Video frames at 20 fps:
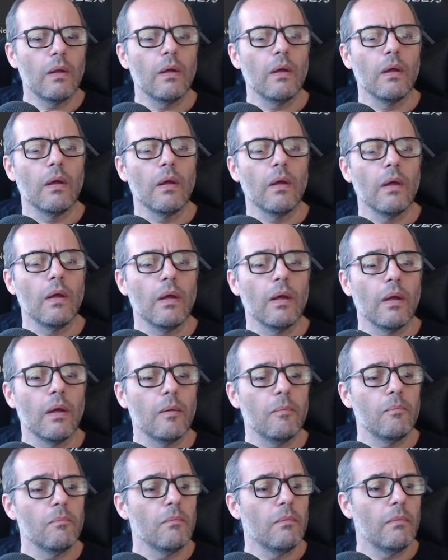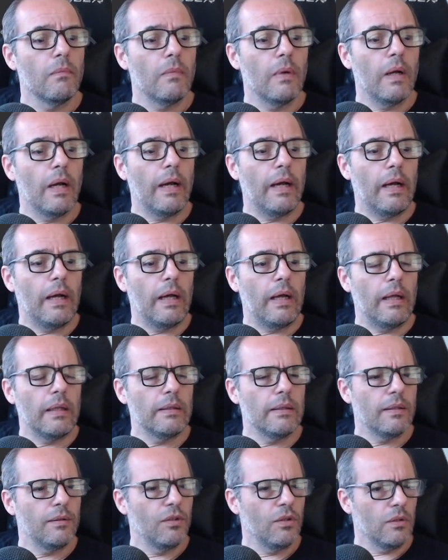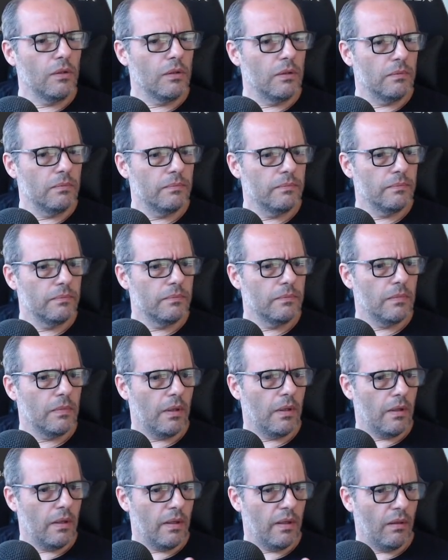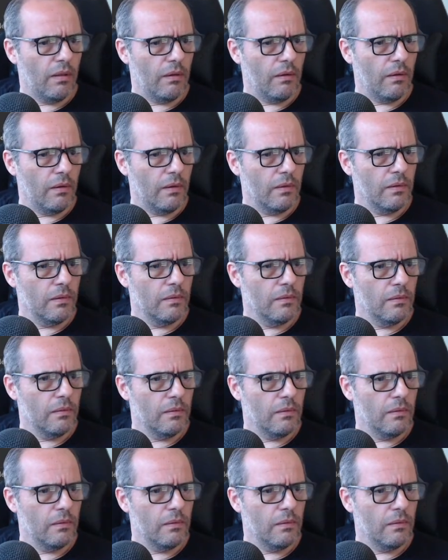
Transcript: And that's all, I think.